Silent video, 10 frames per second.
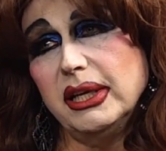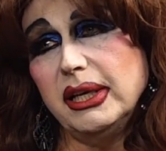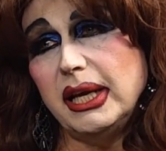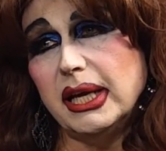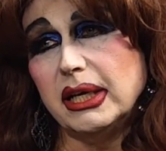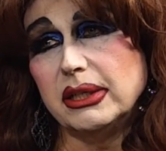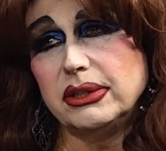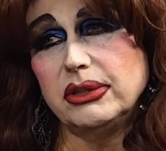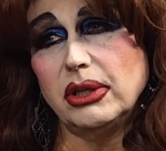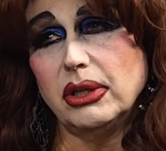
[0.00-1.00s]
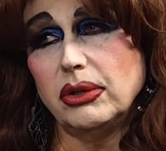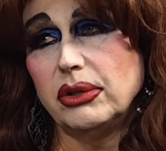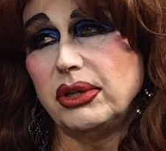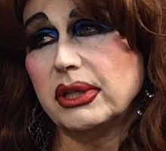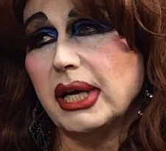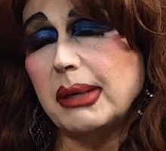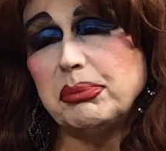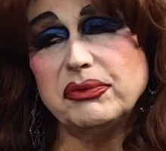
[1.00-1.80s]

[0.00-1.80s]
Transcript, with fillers: Mm. And the type of